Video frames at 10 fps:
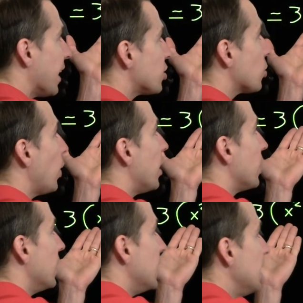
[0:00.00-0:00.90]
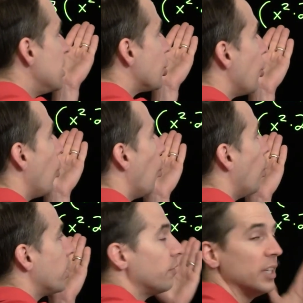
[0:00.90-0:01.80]
x squared in each
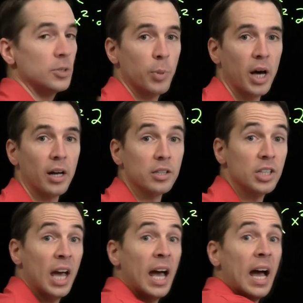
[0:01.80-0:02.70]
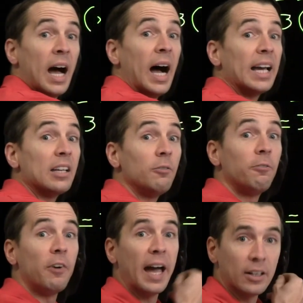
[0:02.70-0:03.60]
one of these products. I can
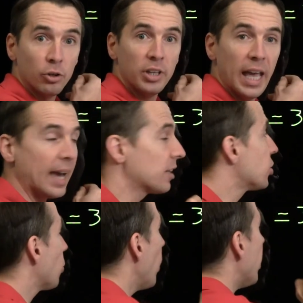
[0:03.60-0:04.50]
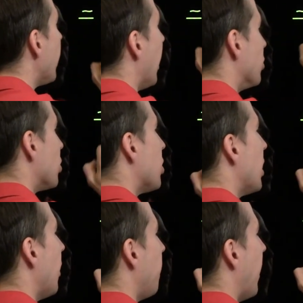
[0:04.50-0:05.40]
factor the x squared out, just
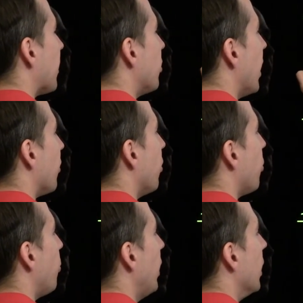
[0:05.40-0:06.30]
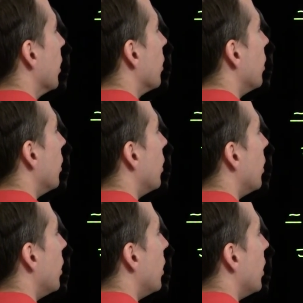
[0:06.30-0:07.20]
like I factored out the three.
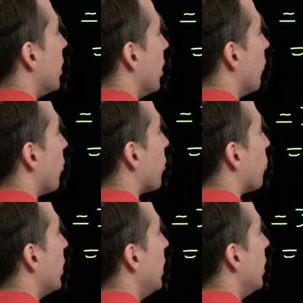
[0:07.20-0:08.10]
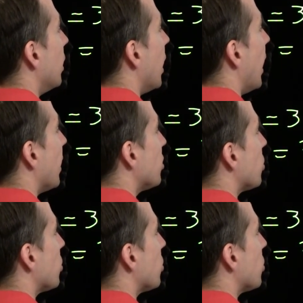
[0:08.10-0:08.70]
I have three x